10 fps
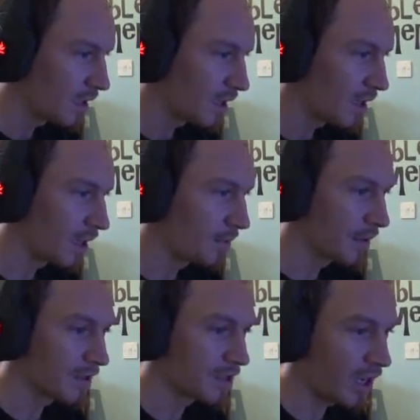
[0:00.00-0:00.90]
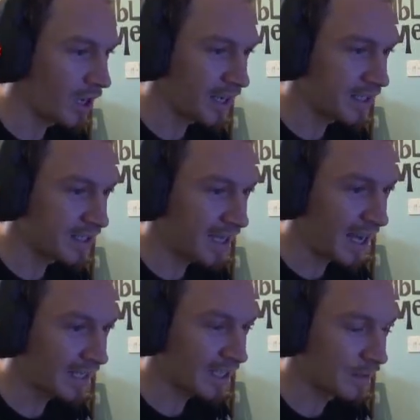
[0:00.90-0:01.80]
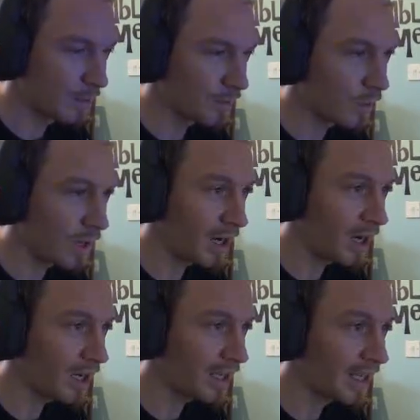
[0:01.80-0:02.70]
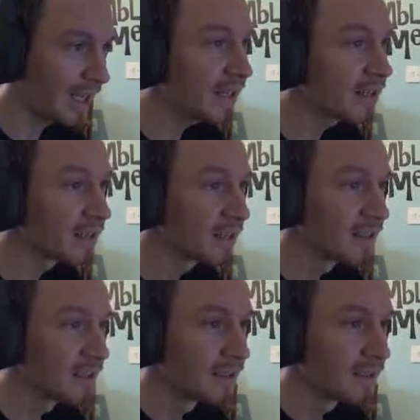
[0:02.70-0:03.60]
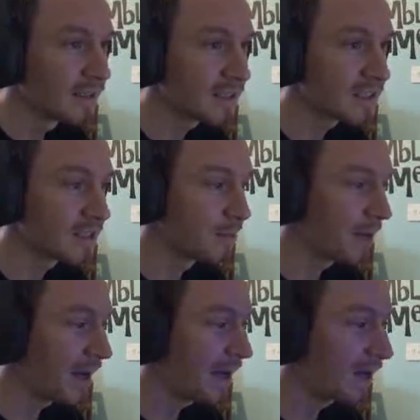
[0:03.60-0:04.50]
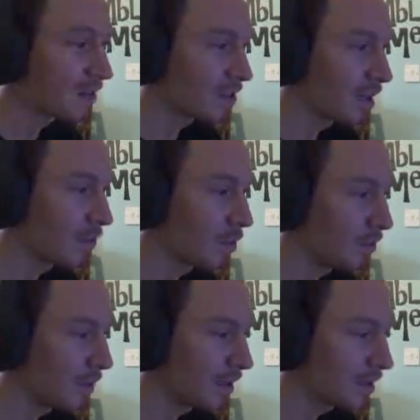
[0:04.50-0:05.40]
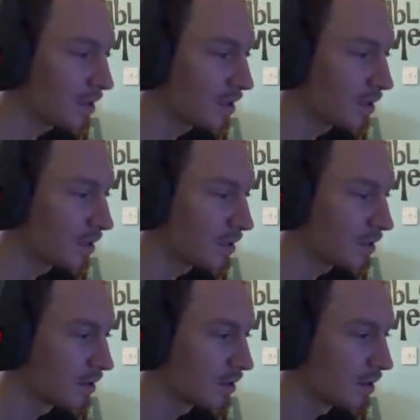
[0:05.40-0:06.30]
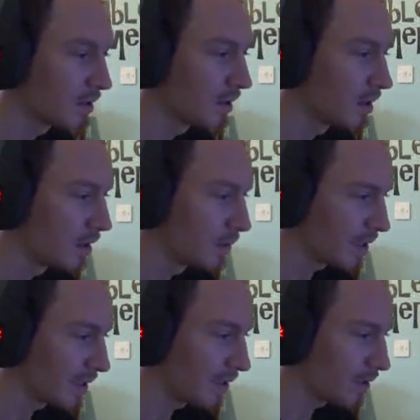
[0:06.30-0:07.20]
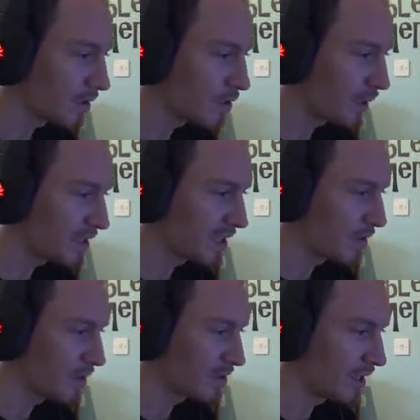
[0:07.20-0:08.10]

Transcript: The tide can come up quite high here. This is the bay outside Portmadog. We can now go at 20 miles an